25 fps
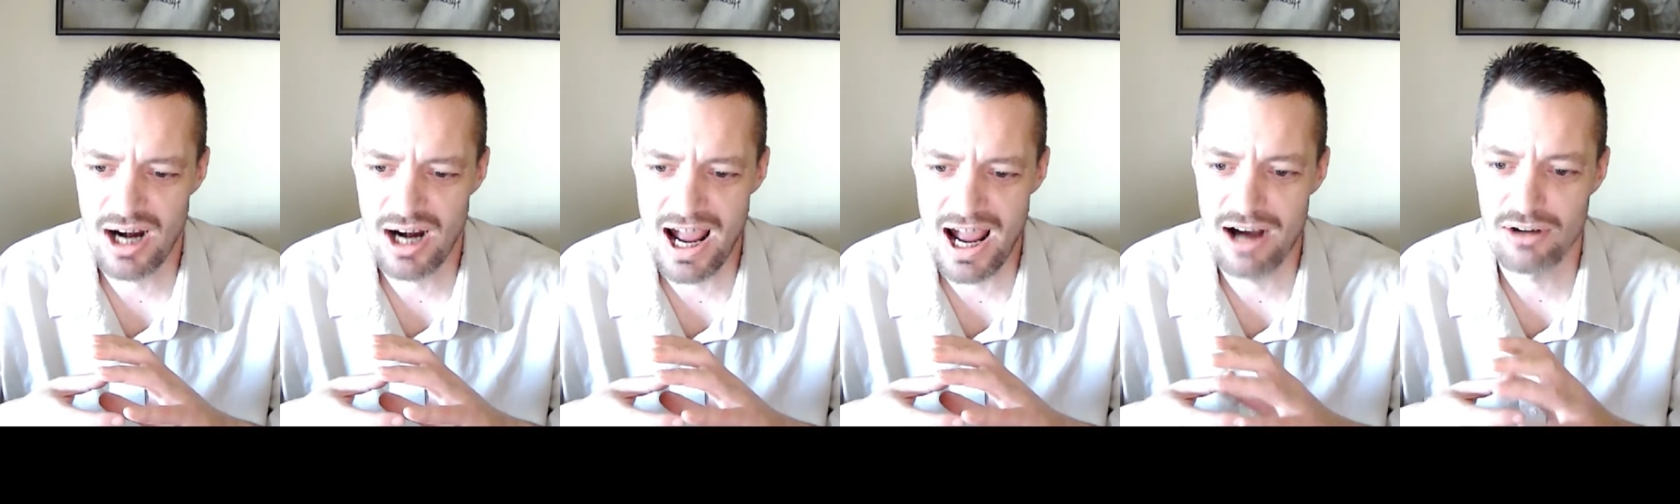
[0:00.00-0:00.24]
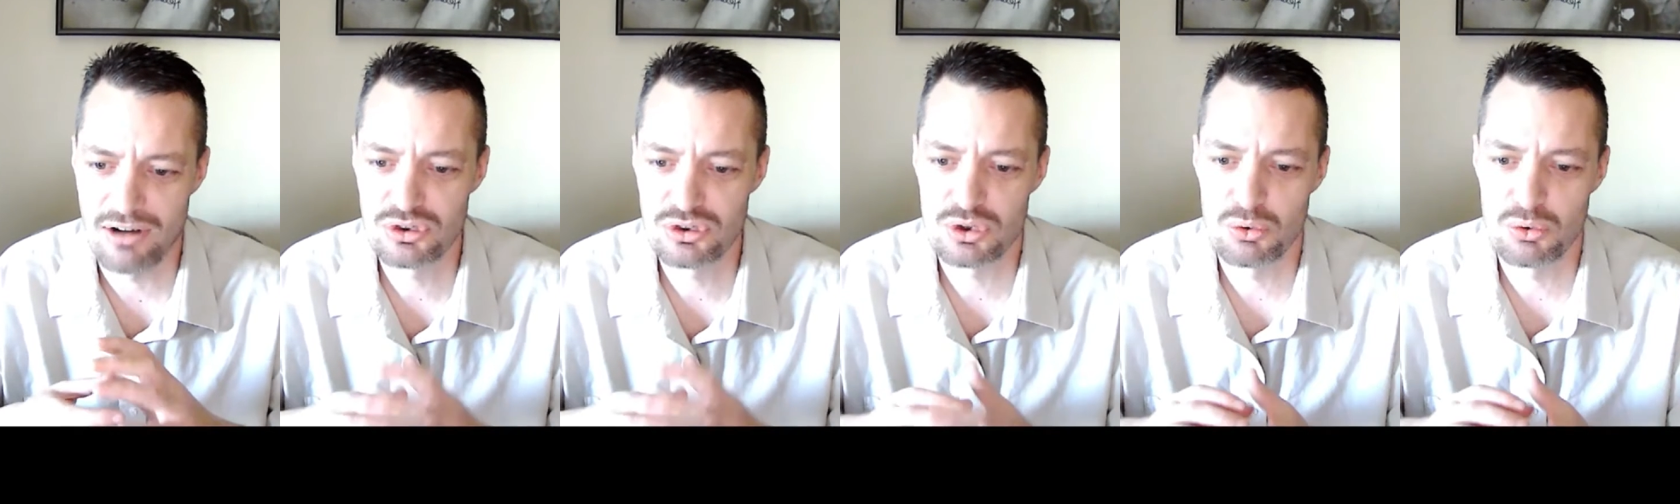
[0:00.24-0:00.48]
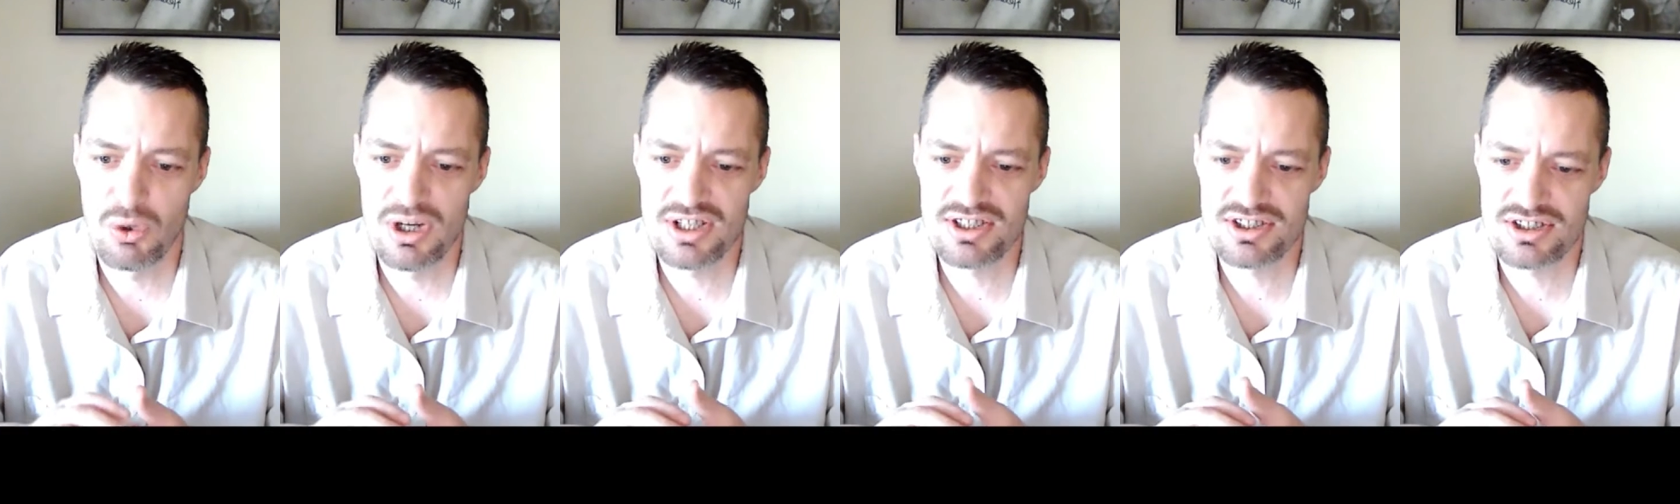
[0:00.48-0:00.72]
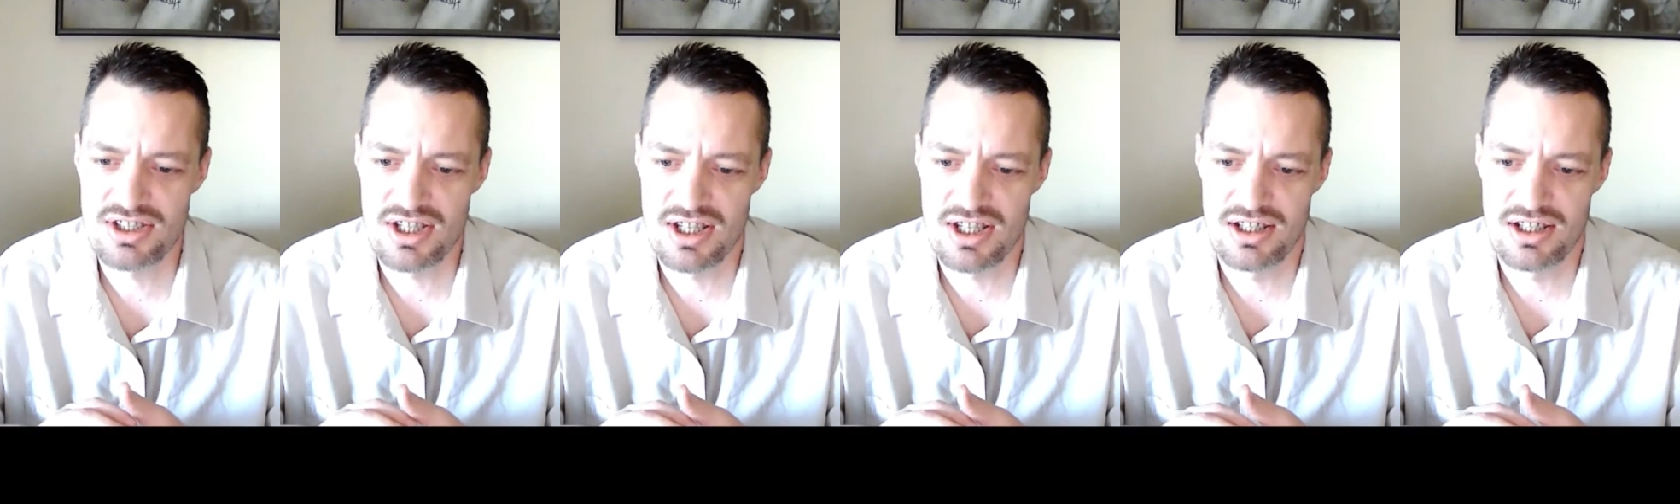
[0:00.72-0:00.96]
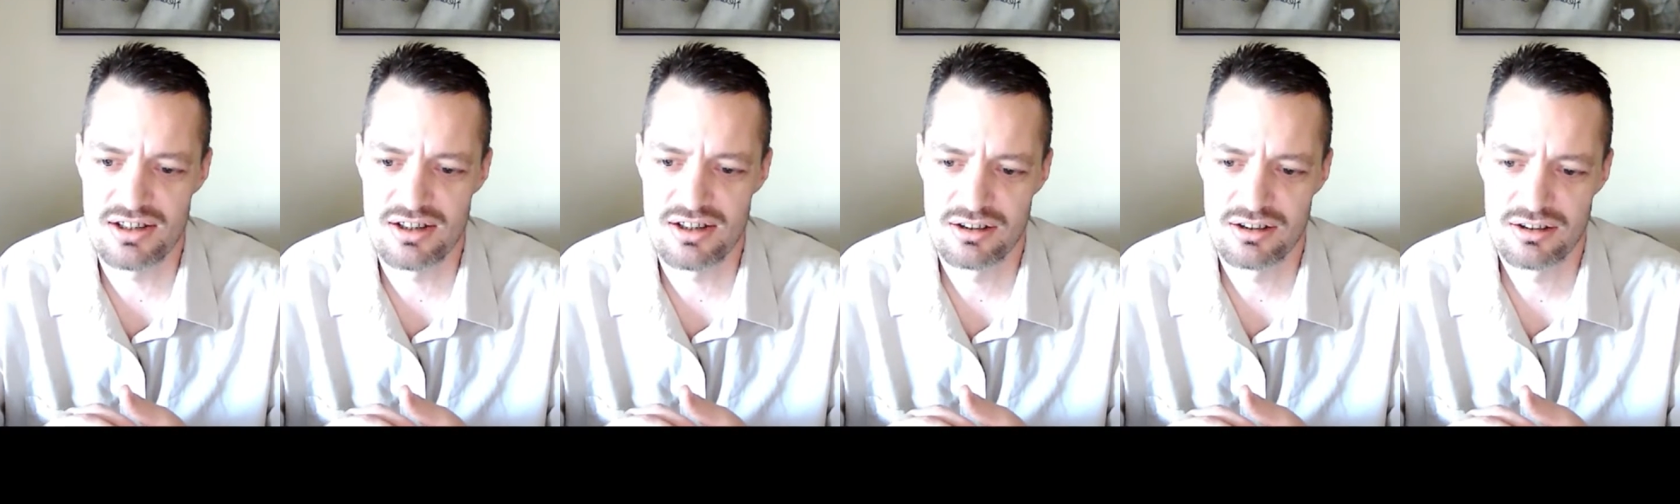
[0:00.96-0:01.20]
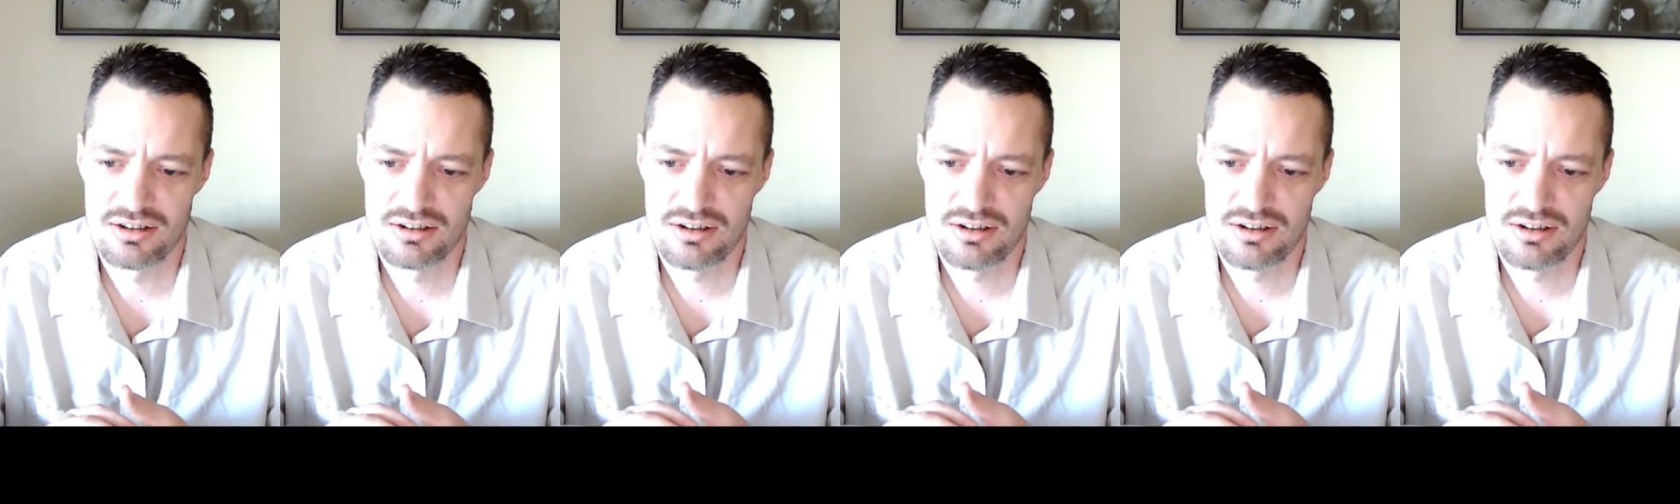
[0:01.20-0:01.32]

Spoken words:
how twisted